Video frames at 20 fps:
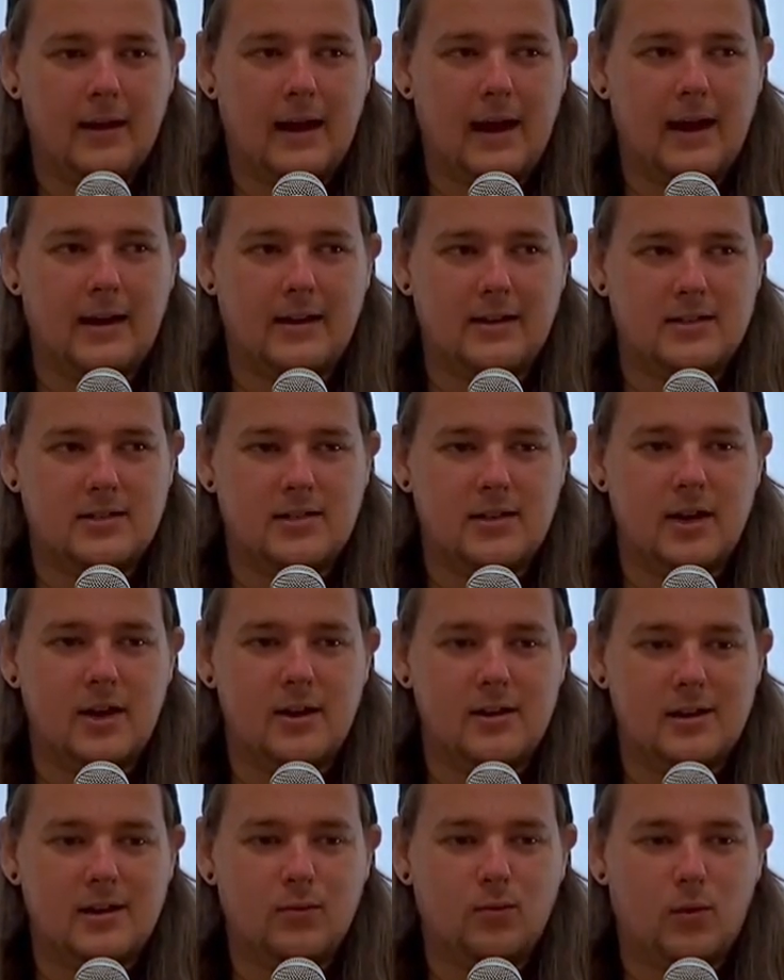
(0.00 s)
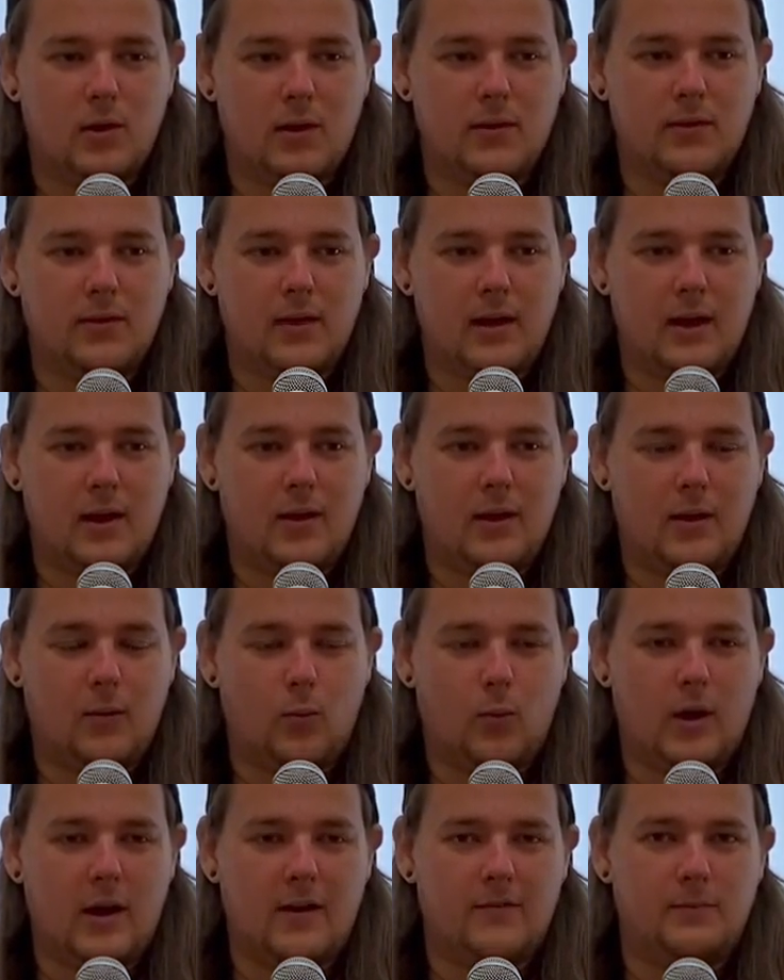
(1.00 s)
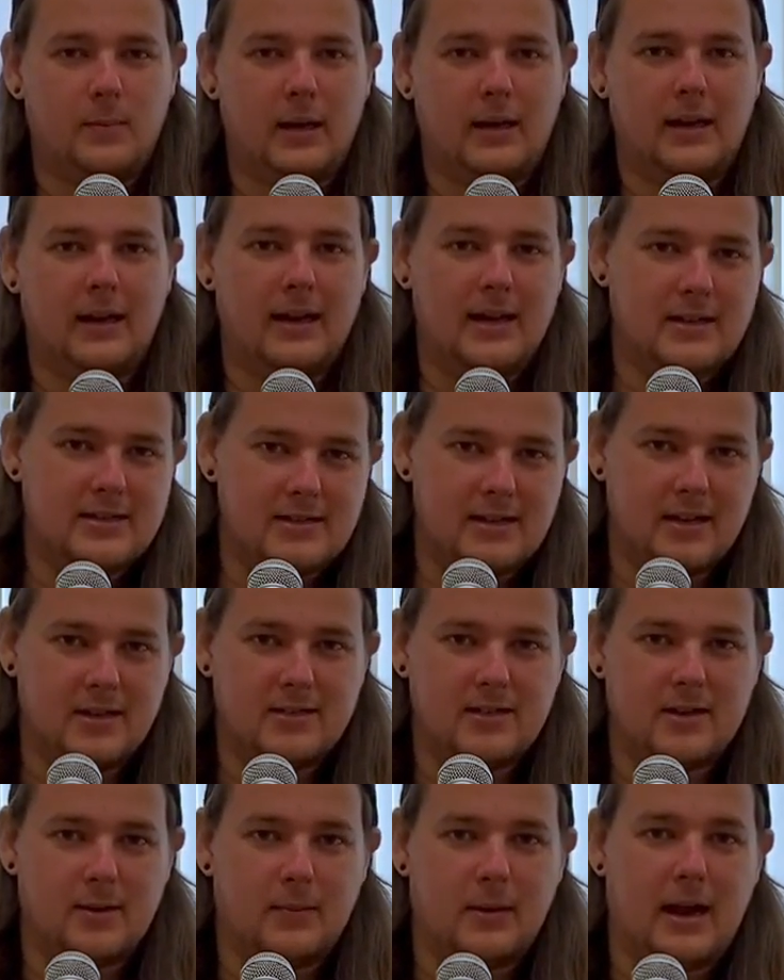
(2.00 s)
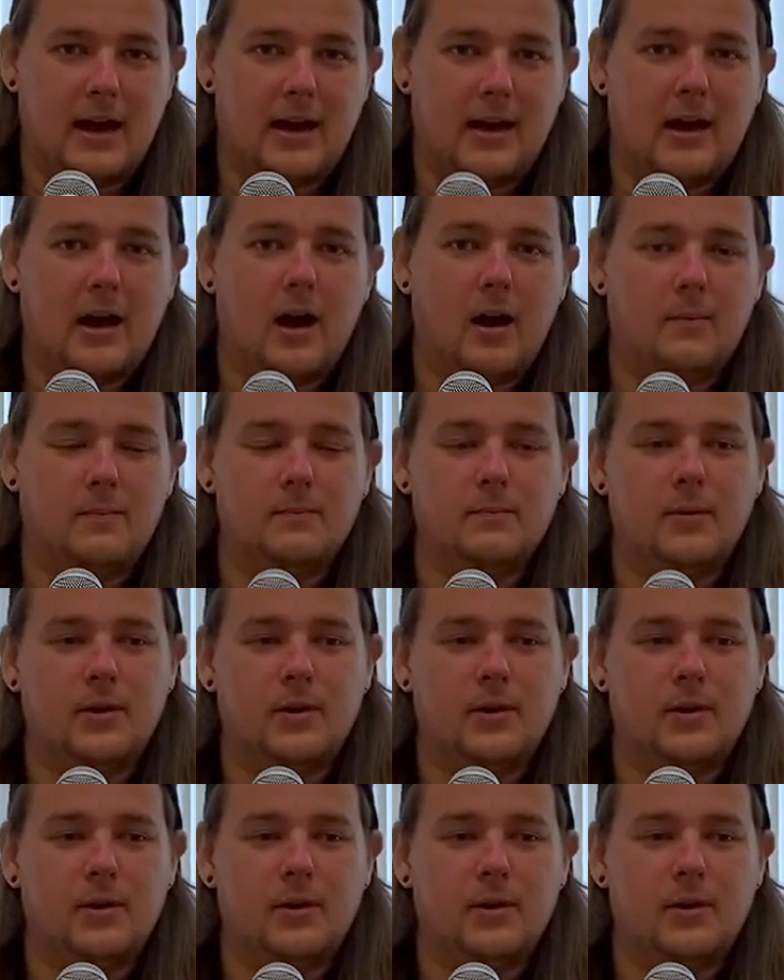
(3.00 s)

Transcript: And it's certainly one that when I've been listening to the Black Album,